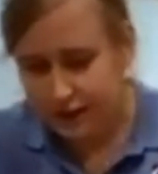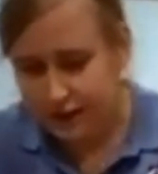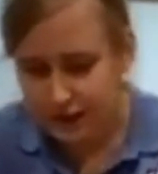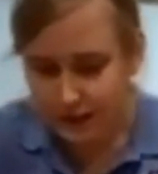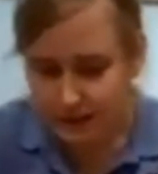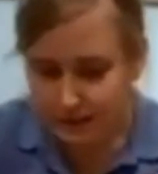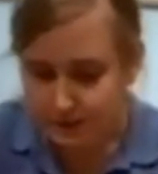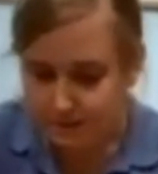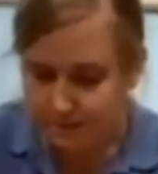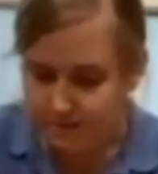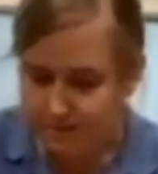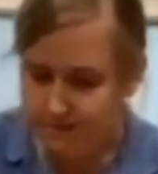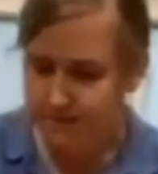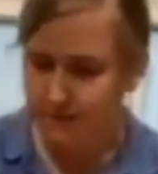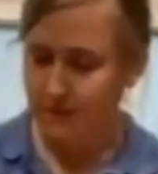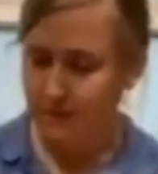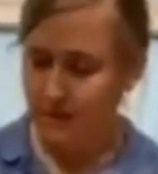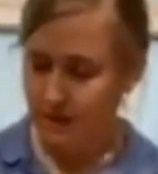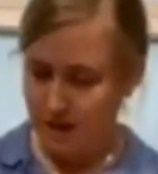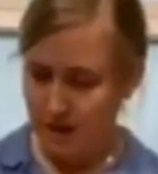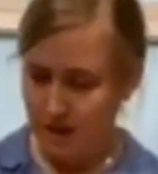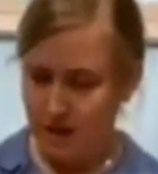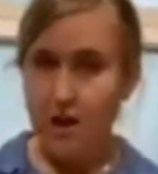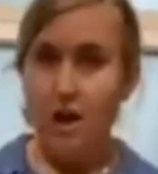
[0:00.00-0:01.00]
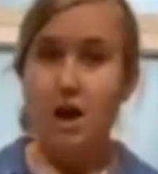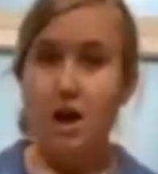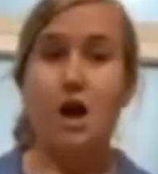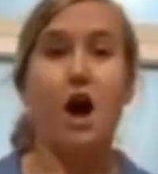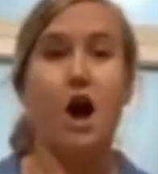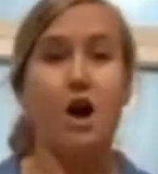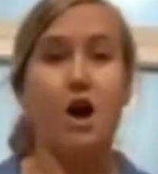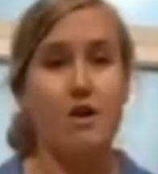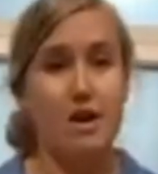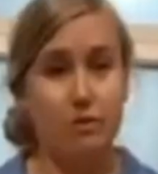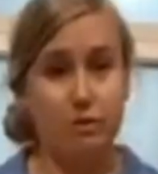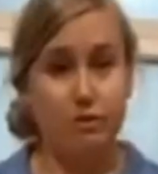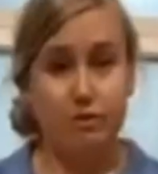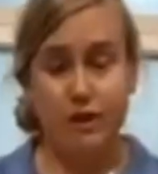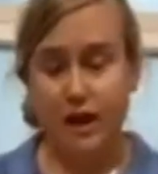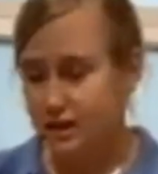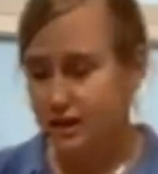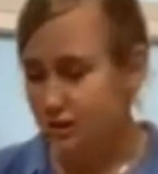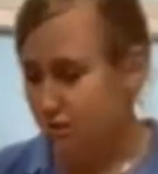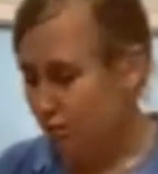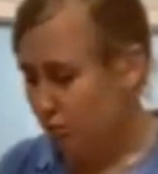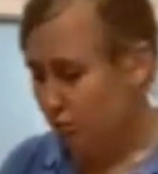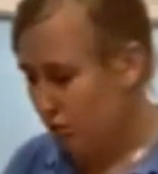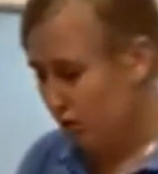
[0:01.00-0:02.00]
let's see. All right, we've got
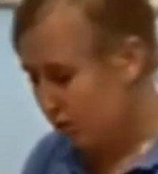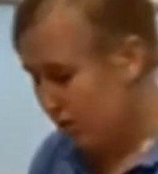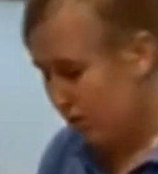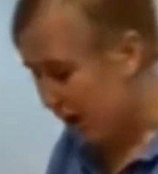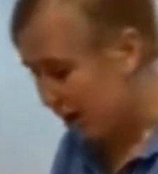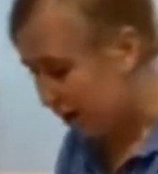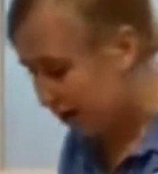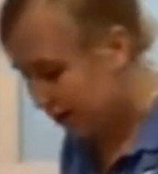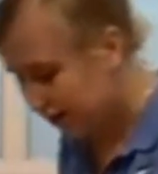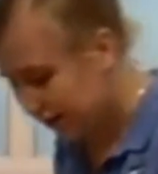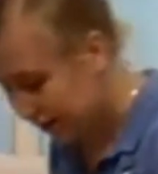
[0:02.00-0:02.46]
some warm water